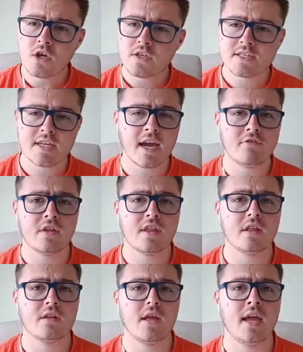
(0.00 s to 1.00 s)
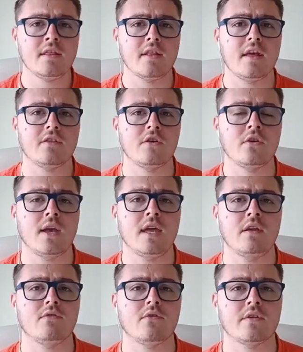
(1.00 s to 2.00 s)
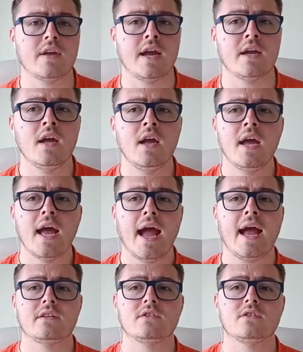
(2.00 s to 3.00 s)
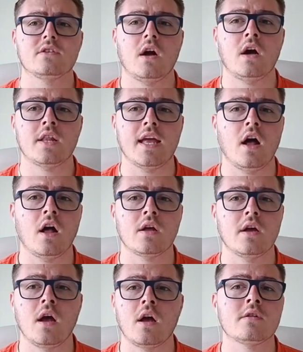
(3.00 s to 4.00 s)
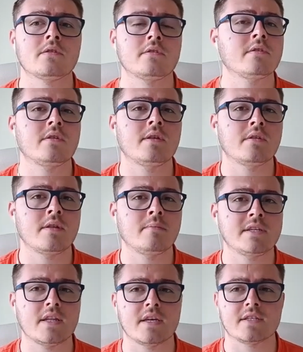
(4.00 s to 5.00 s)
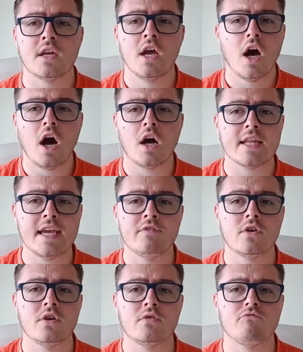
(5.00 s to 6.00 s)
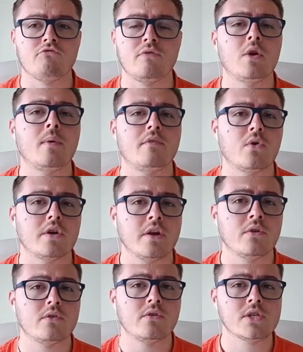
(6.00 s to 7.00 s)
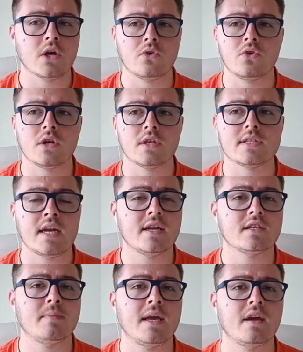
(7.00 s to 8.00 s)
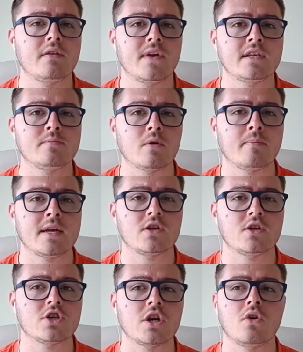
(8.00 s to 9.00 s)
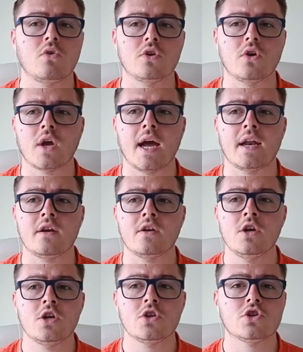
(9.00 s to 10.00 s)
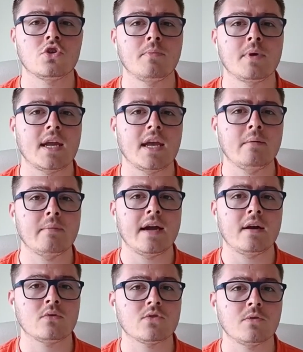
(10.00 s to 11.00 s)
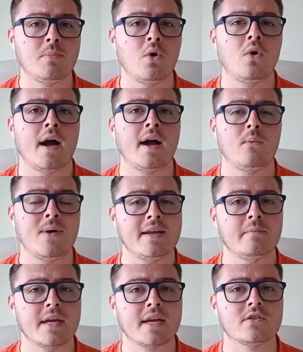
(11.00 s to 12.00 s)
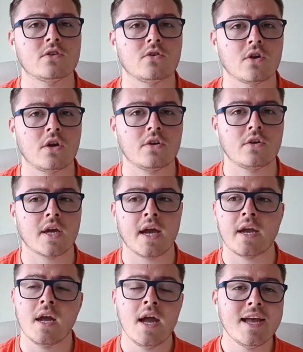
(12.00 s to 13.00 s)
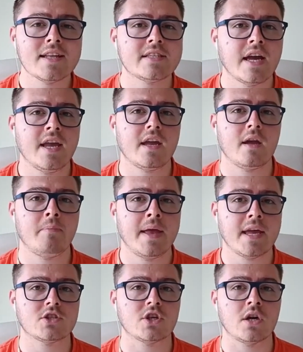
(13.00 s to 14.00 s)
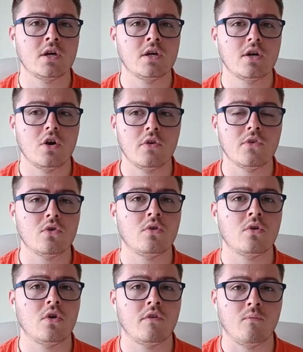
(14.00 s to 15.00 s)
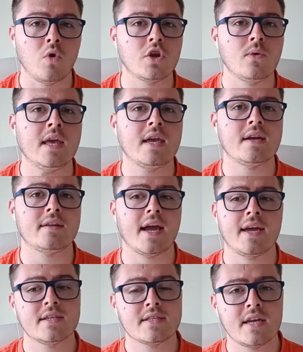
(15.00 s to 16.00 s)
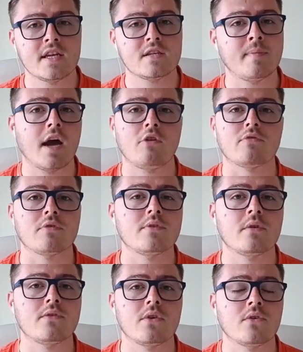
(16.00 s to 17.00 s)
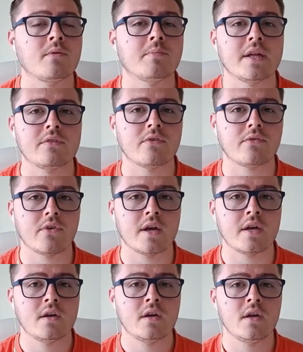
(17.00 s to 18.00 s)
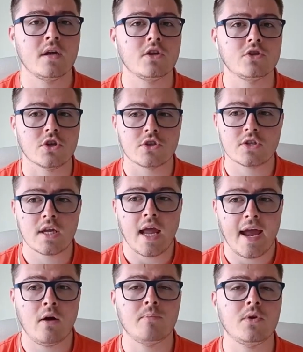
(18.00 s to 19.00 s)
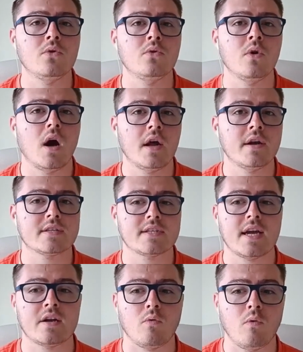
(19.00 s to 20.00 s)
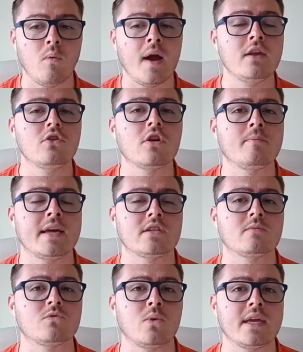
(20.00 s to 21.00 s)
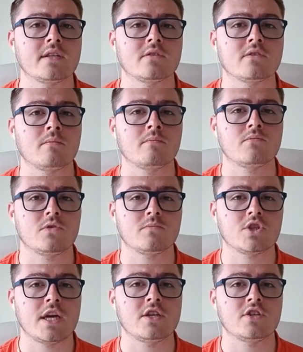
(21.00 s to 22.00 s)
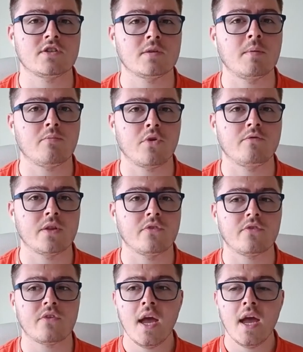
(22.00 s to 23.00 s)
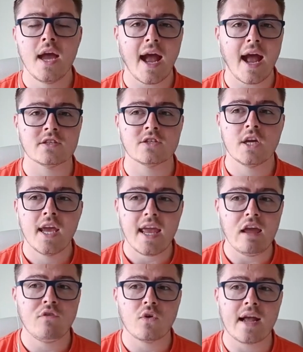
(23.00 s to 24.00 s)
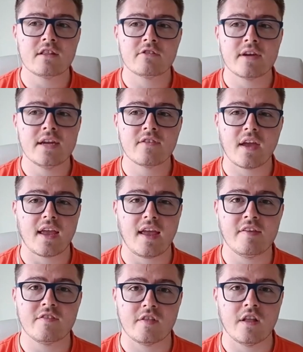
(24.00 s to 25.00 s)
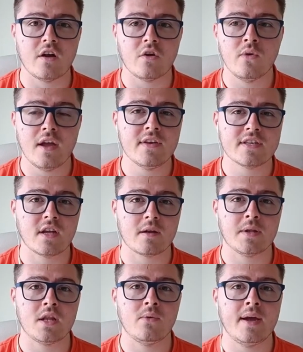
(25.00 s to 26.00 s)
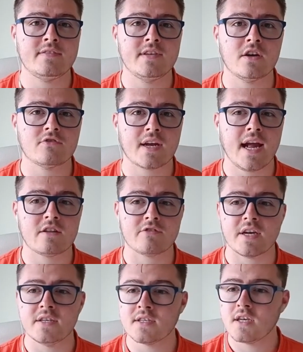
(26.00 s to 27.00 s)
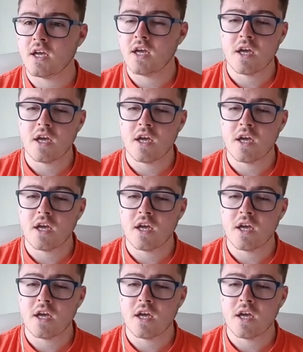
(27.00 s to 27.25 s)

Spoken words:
Stick everything in there that you eat for a day. And let me say this. I'll even review it for you. So you can send it to me in Facebook Messenger, or you can shoot me an email, support@williamdickinson.co.uk. Take a picture of what you eat in a day. Send it to me. I'll review it for you completely for free, just to help you understand where you can make some tweaks and some changes, some improvements. And if your calorie intake is low, if it's like below 1800 calories,